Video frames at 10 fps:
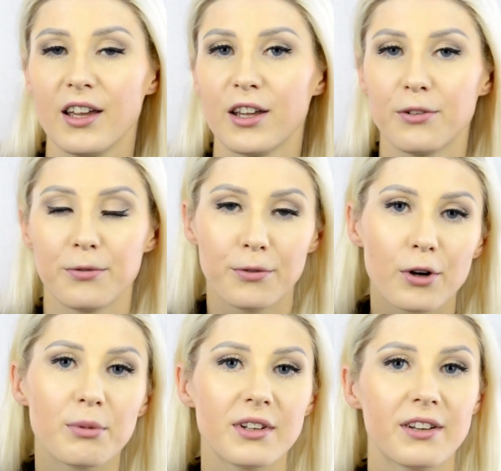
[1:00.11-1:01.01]

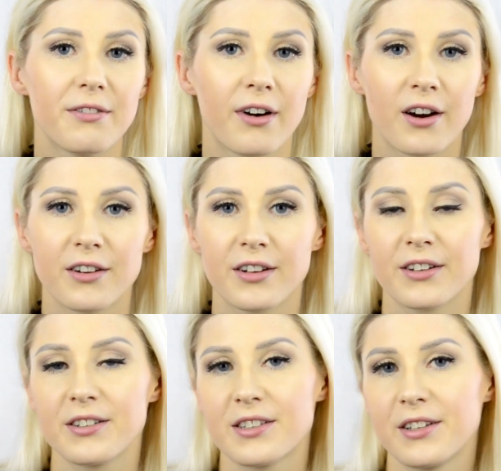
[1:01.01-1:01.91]
informative
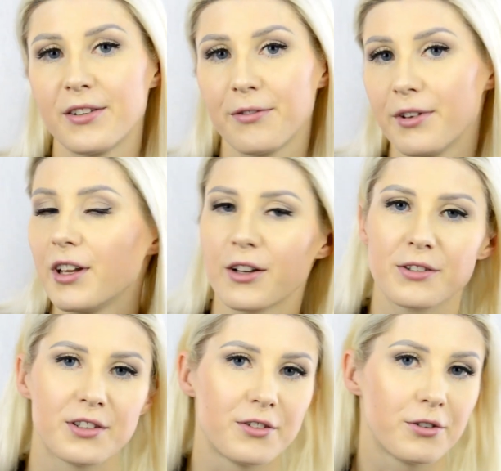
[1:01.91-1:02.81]
articles and
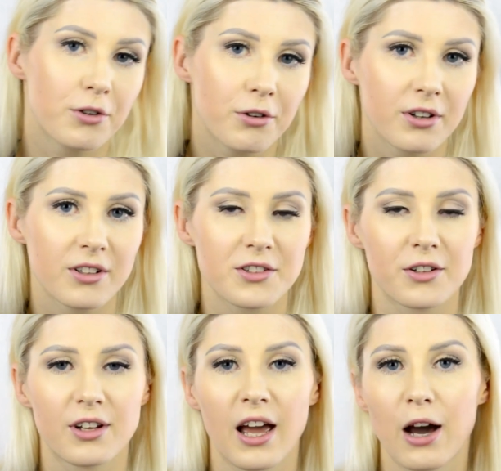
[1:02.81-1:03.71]
videos and
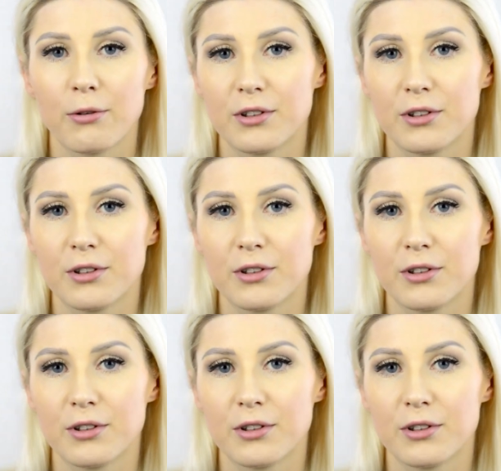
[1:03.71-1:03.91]
tutorials on how